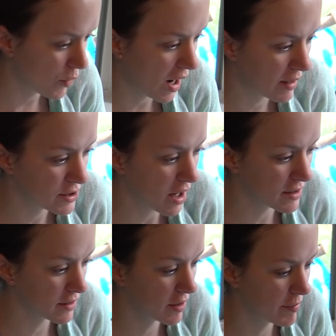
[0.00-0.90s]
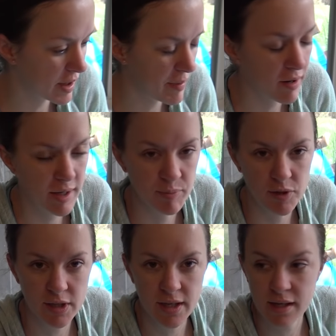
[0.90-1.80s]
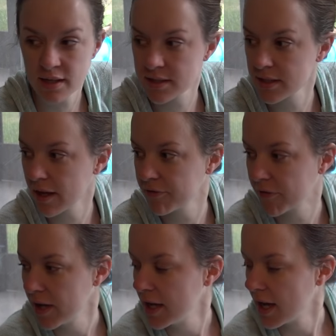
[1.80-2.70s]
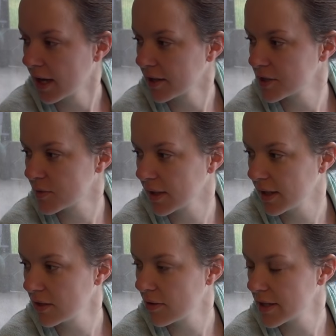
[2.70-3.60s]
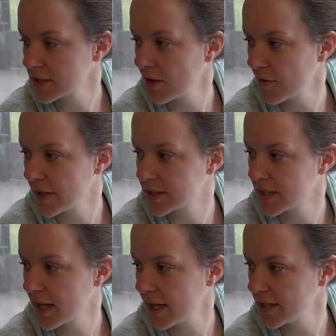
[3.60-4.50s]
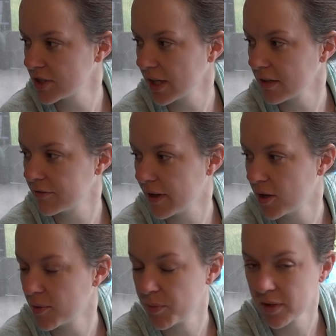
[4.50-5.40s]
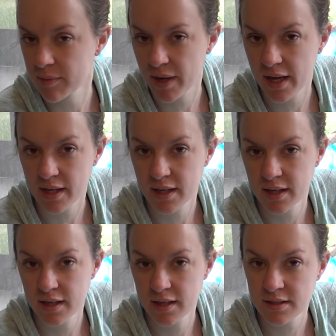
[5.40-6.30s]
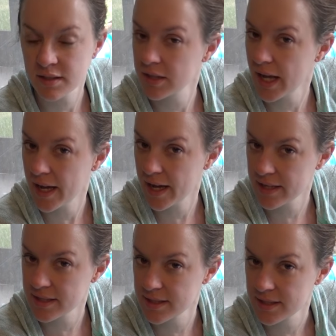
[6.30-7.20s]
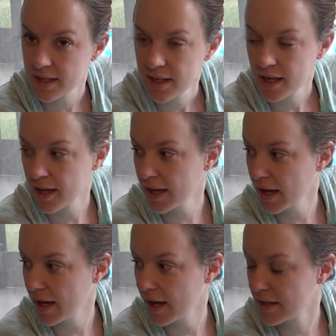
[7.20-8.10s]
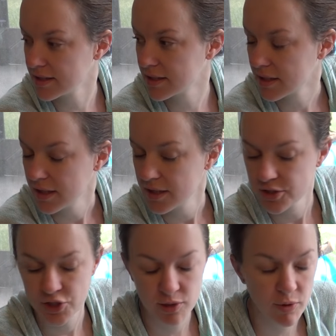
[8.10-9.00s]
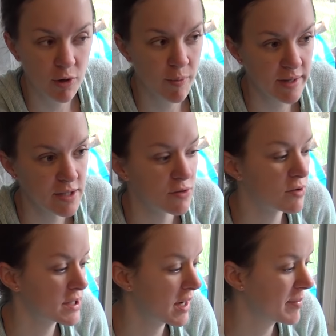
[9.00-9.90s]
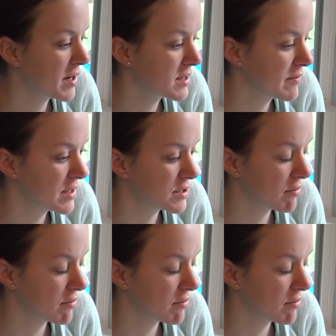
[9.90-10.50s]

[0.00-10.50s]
I talked a little bit about like bullying and stuff. And I just want to let you guys know that today Jayla felt bullied by a kid in class and she didn't want to go back to school today because of it.